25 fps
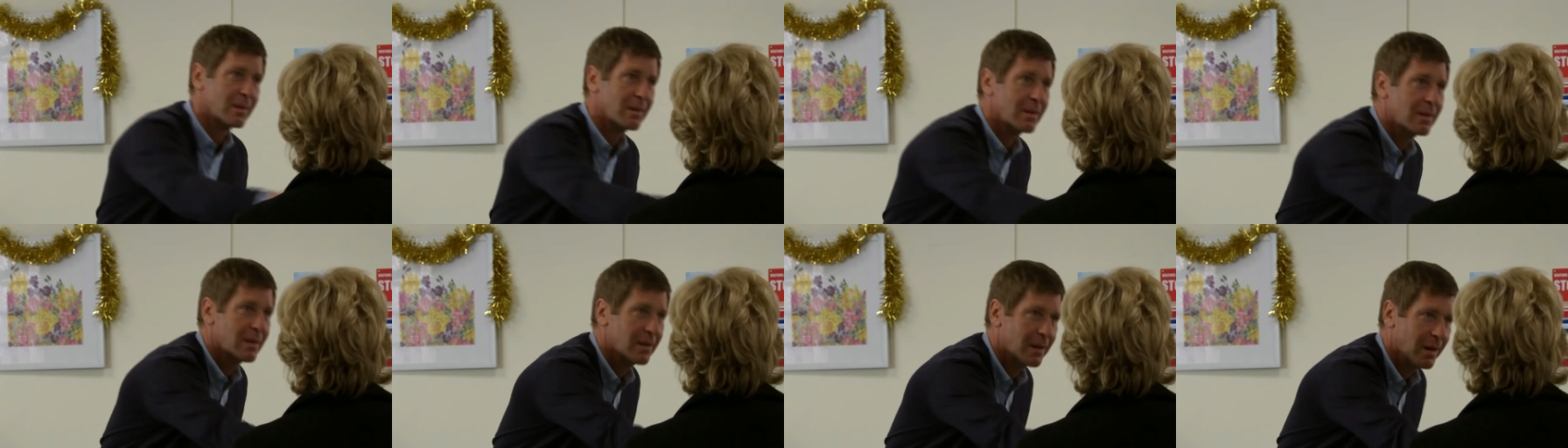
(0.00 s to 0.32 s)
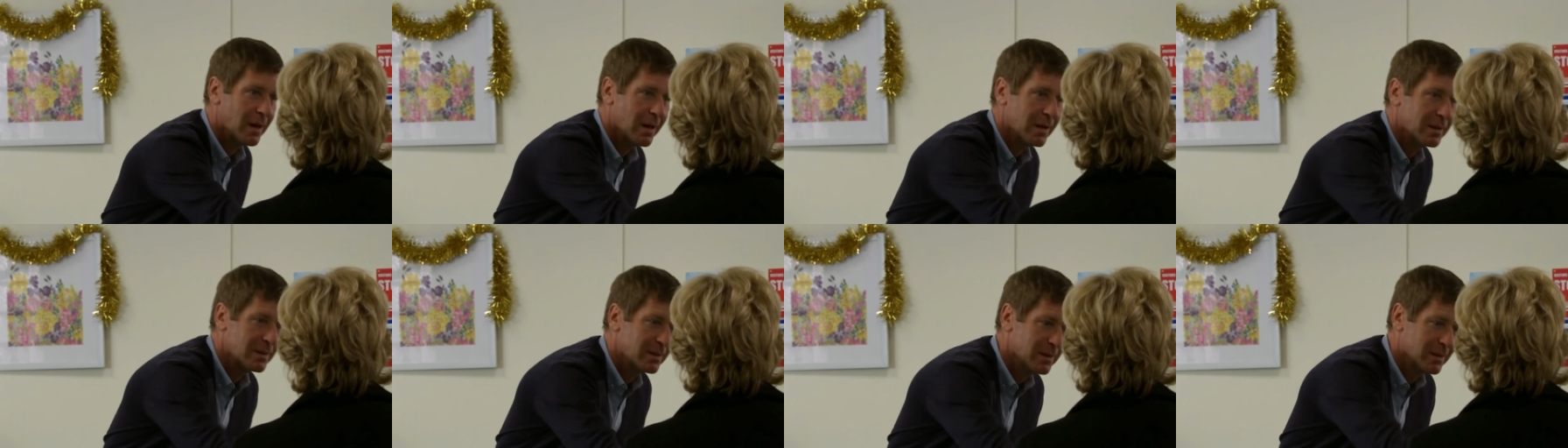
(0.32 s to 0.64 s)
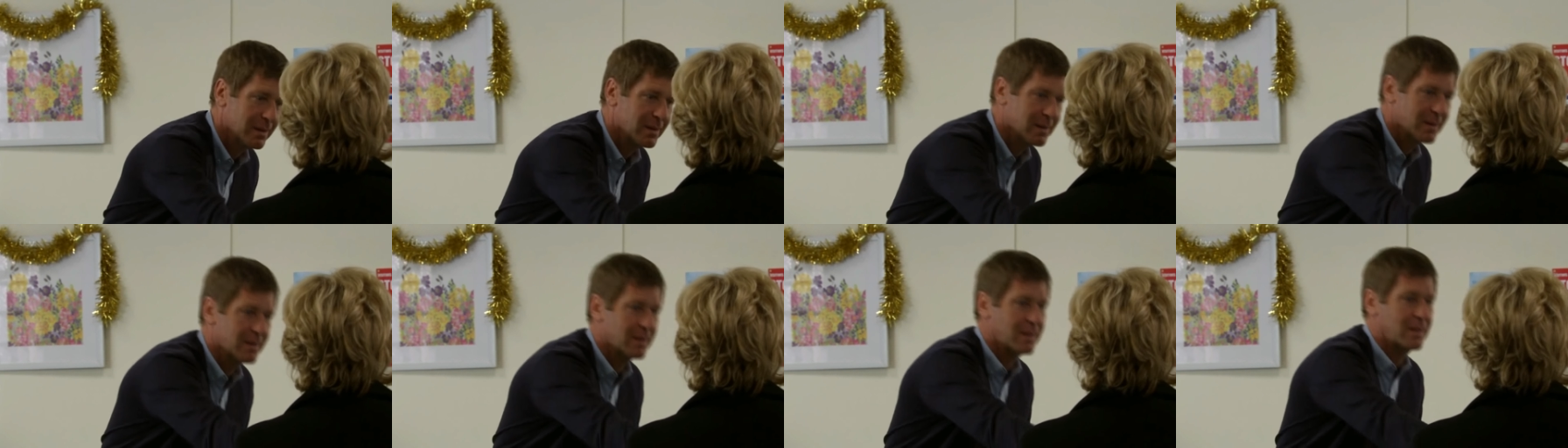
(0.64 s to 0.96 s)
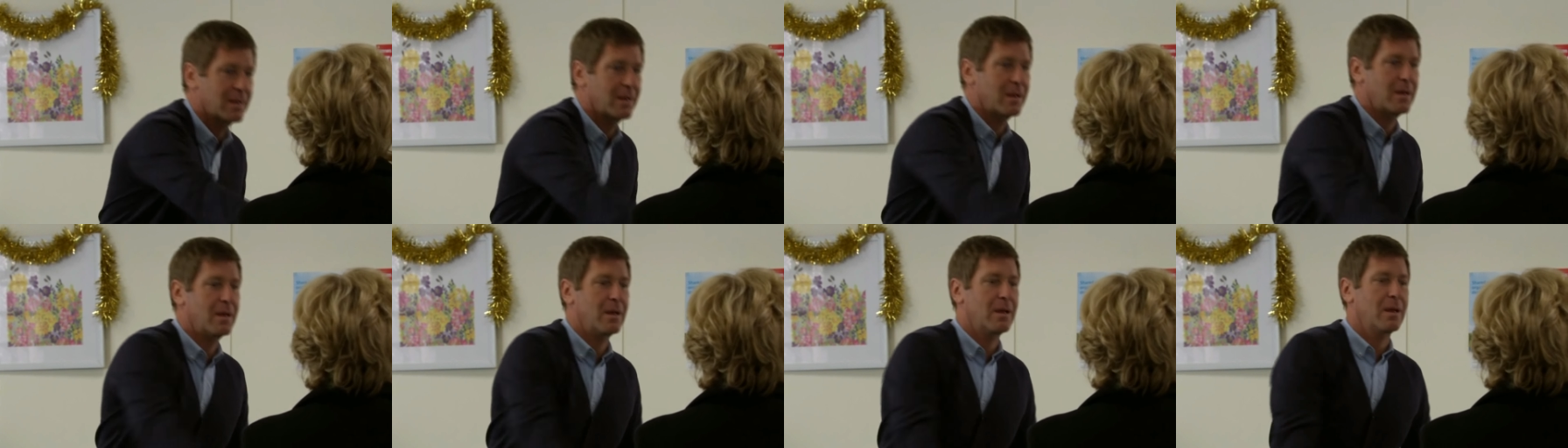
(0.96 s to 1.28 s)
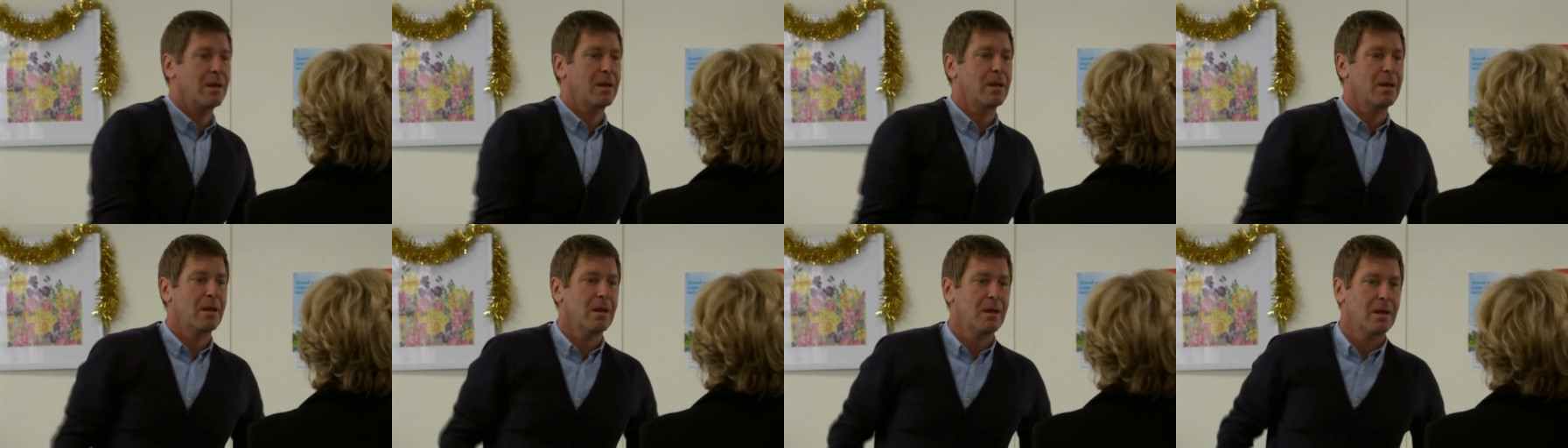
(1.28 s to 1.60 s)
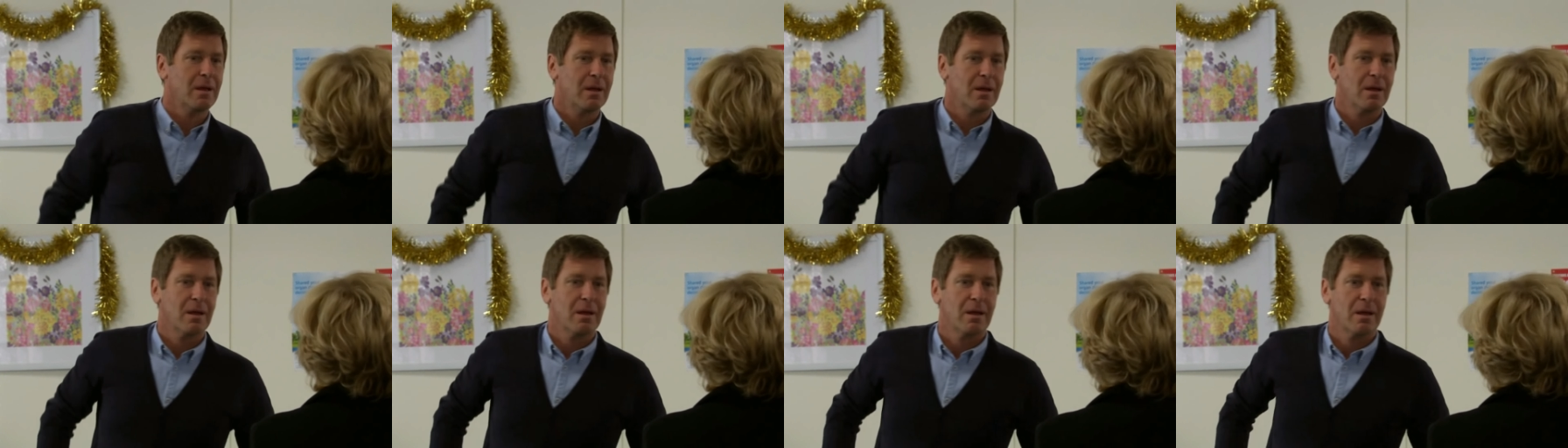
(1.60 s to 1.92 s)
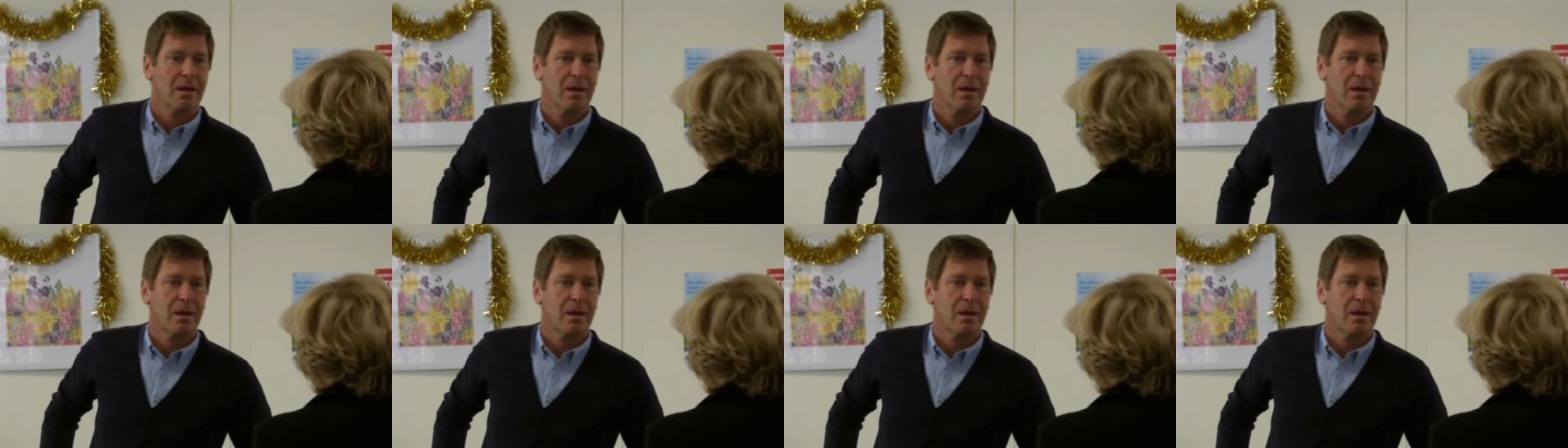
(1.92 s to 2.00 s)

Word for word: Hello. Hi. He's been